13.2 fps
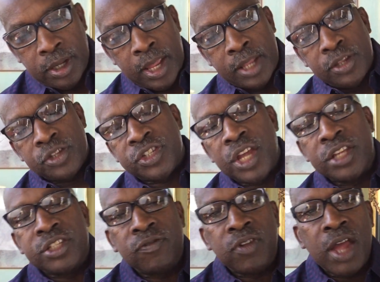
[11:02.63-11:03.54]
And the
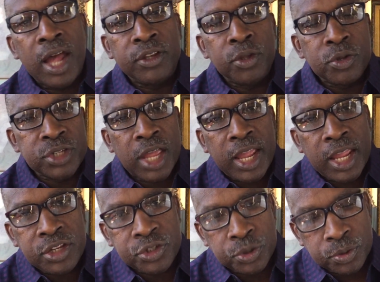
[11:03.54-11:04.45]
sons of God, those are
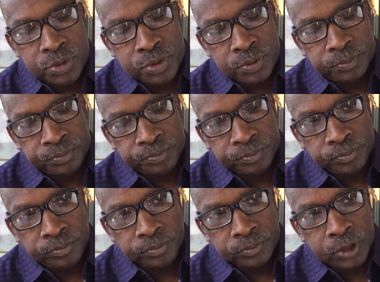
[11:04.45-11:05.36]
angels.
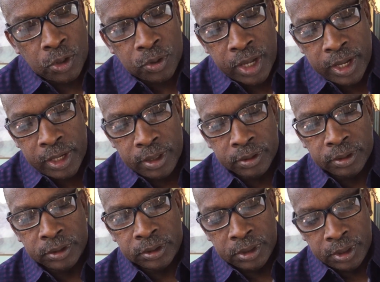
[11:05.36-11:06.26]
Okay?
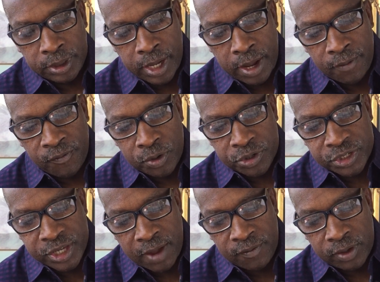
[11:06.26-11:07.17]
Now,
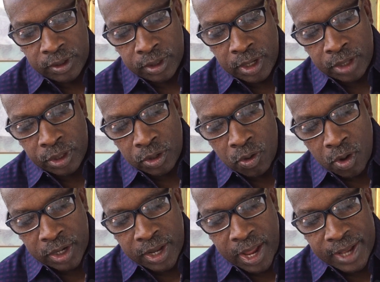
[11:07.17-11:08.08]
verse 7. And the
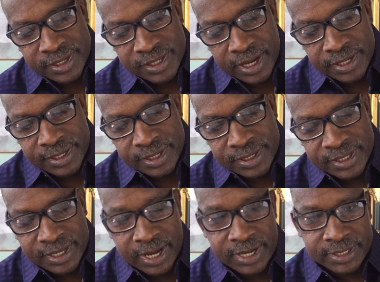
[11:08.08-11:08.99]
Lord God said to
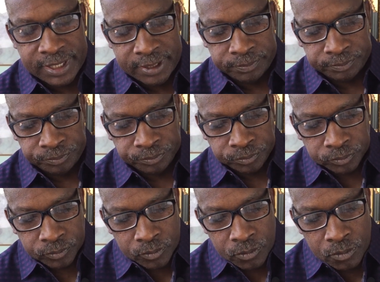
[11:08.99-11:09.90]
Satan,
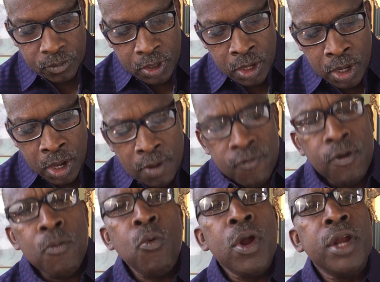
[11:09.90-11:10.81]

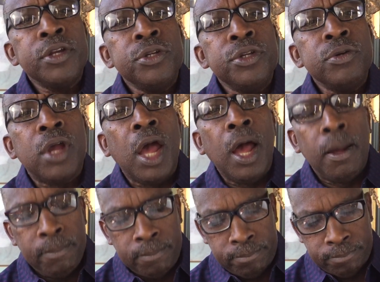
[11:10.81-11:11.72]
"From where do you
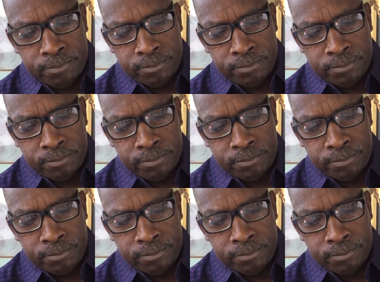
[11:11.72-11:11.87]
come?"